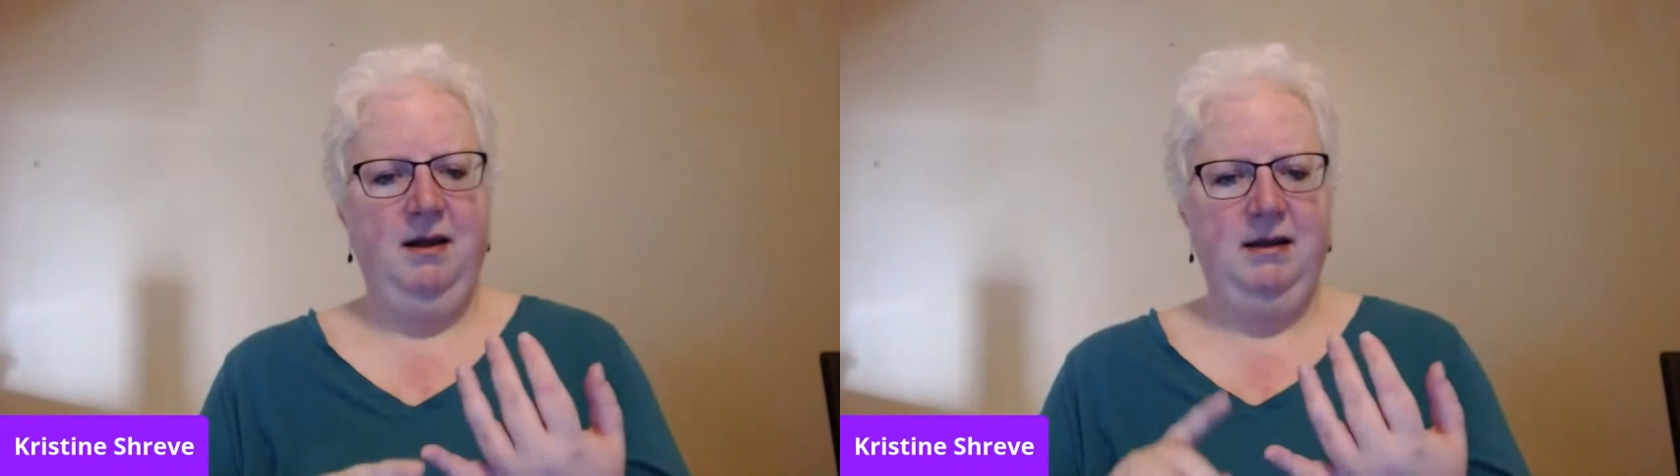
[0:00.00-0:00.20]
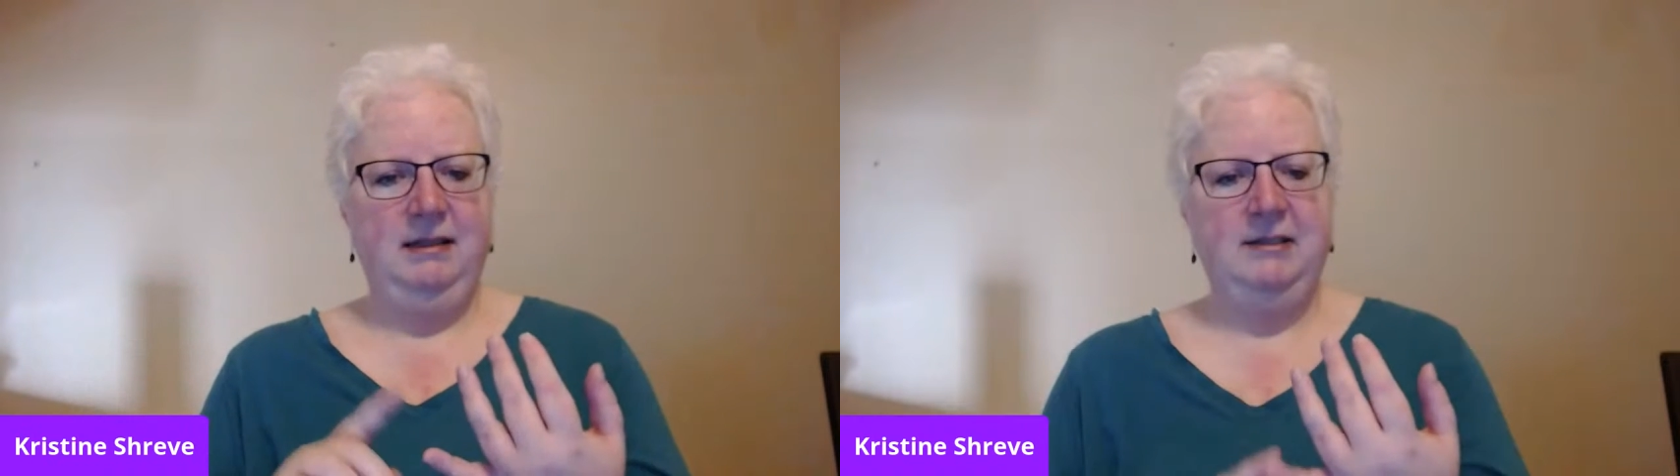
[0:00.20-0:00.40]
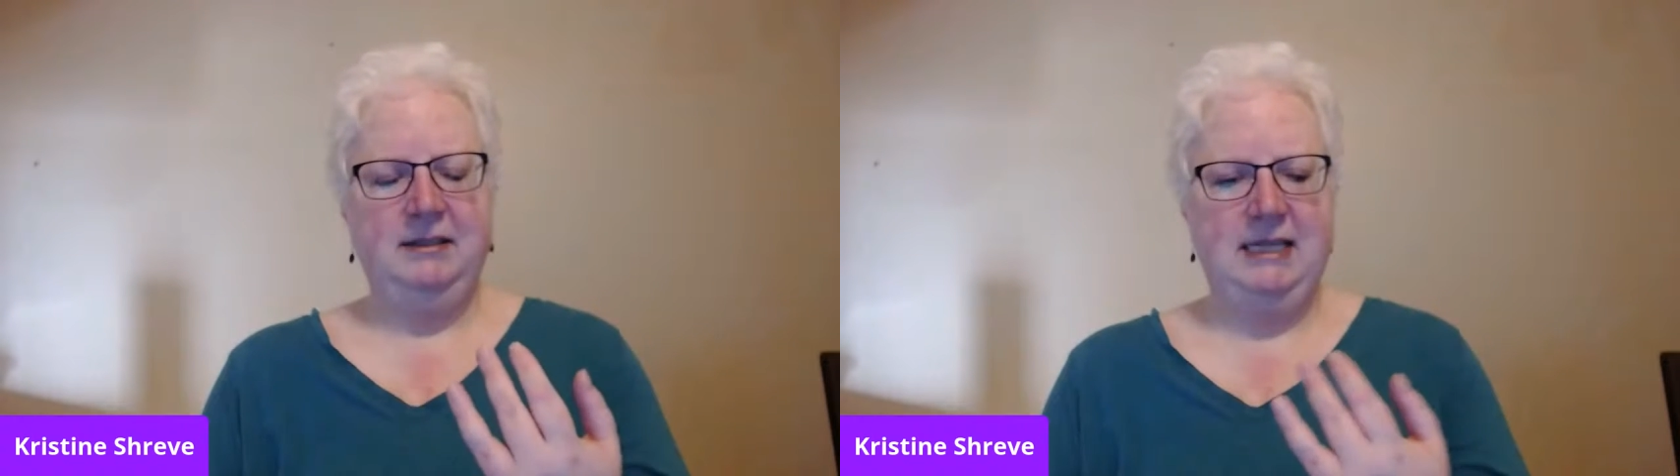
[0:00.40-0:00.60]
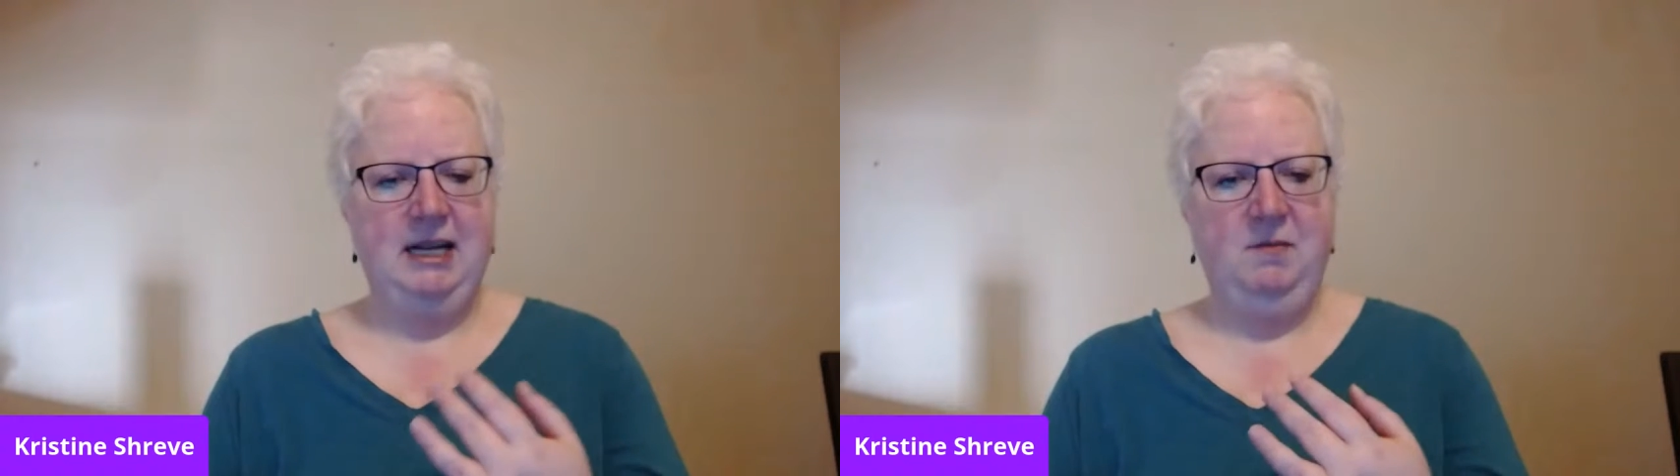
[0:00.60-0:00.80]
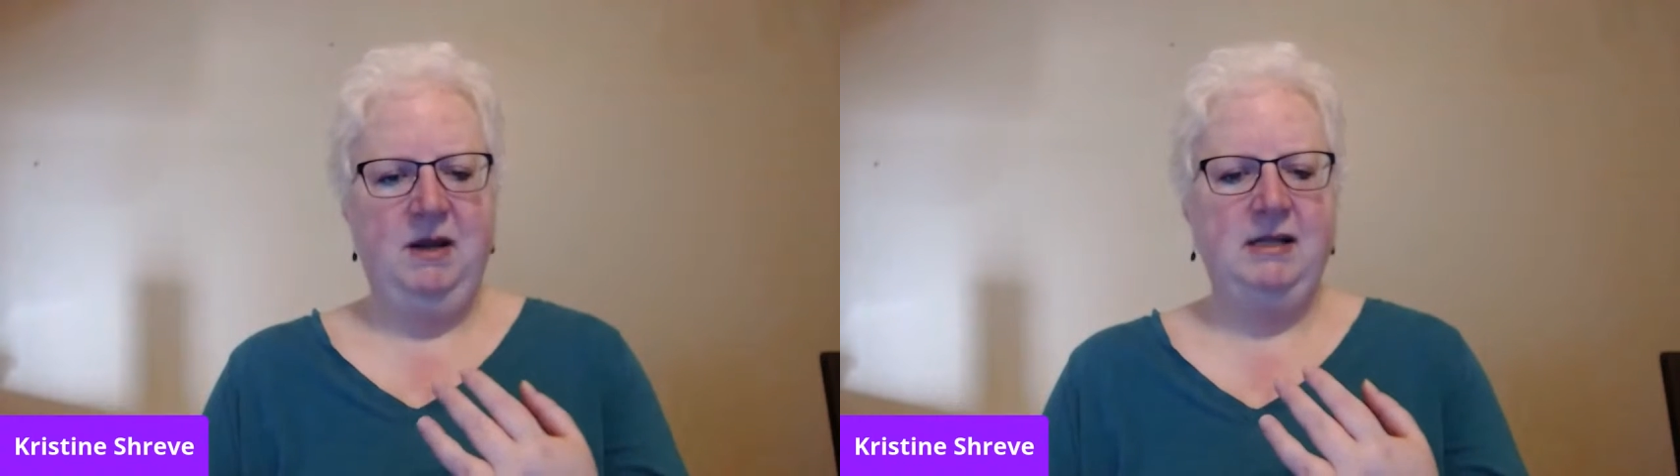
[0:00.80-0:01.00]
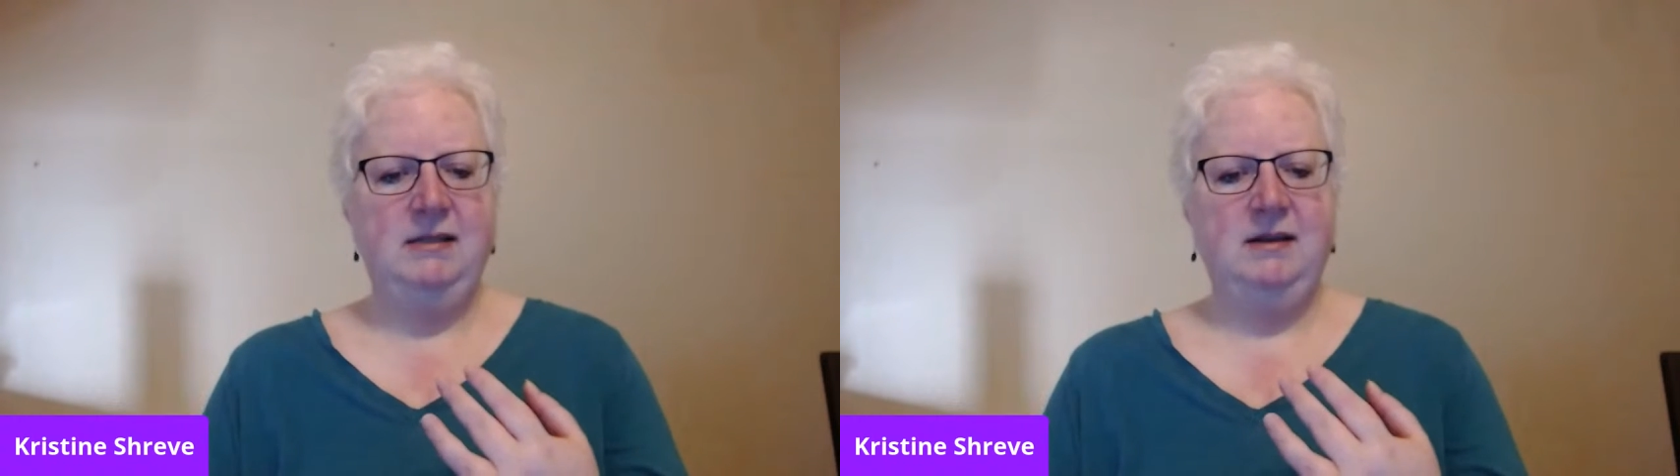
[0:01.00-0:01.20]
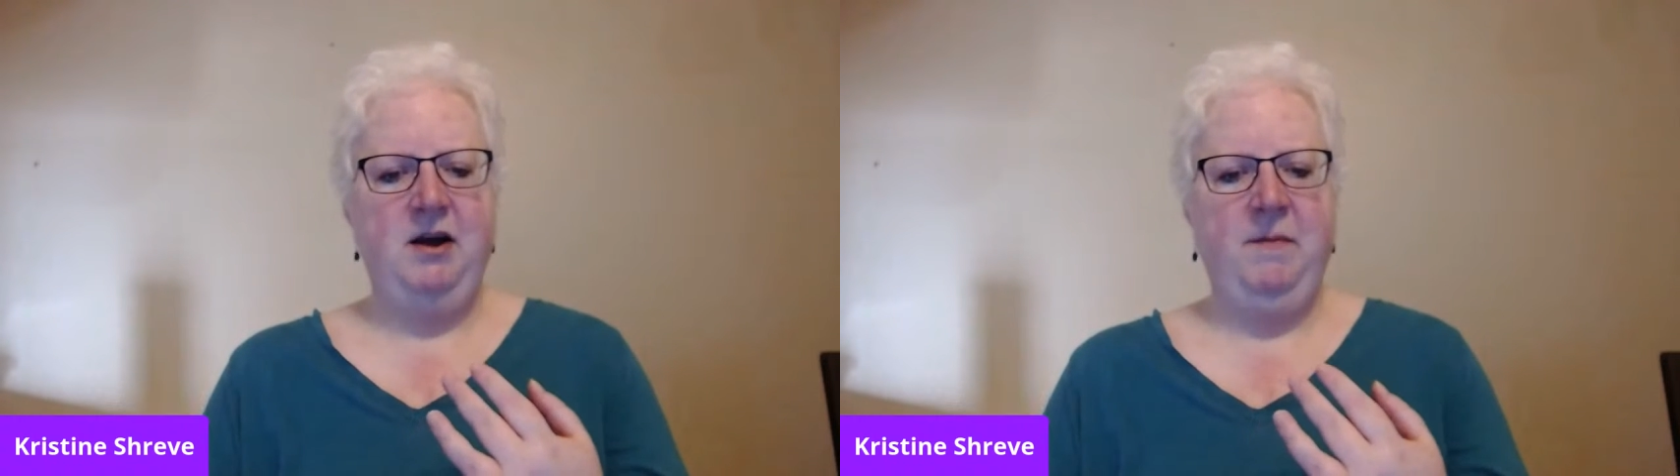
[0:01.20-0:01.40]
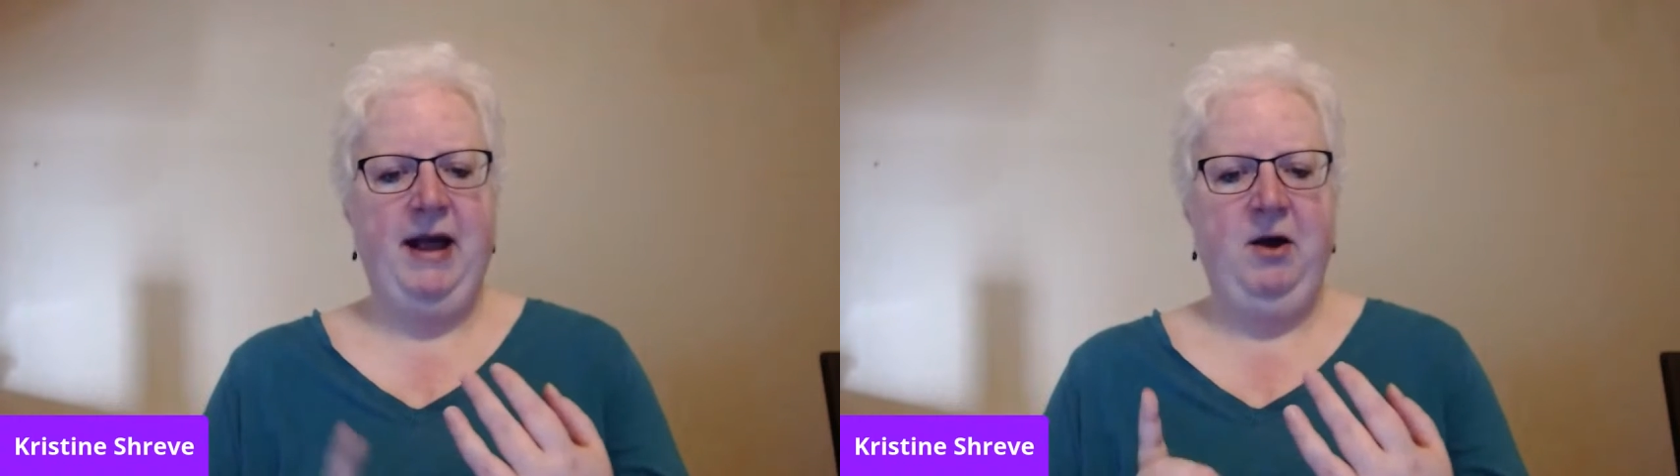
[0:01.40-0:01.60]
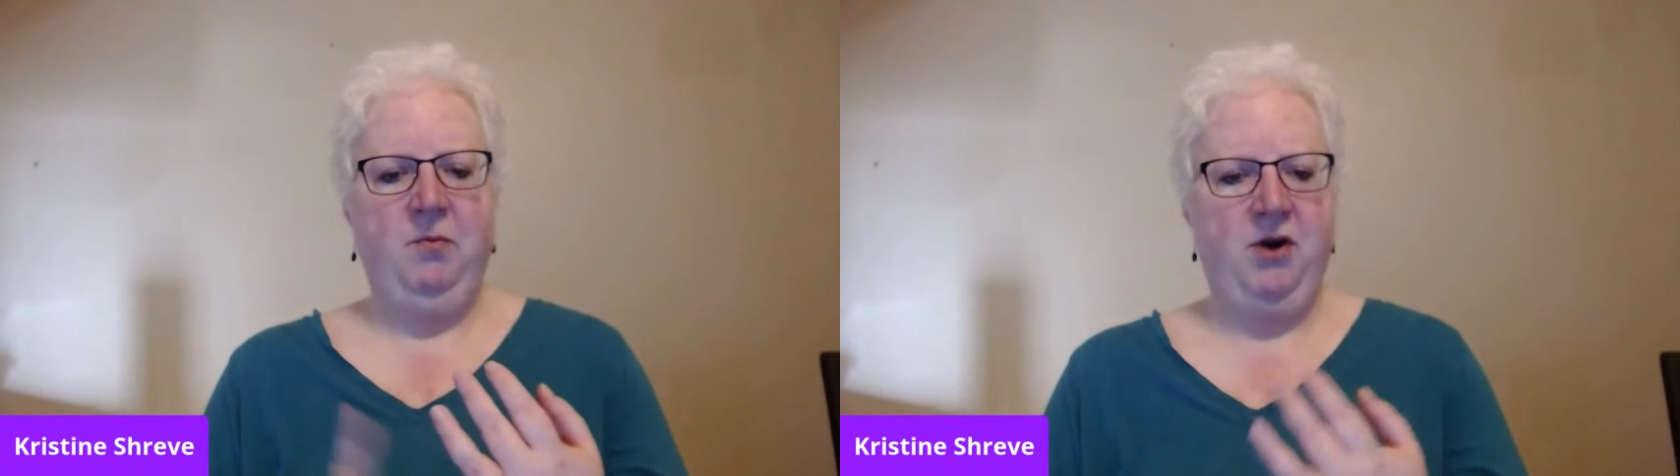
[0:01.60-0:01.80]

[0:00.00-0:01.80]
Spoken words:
little tidbits about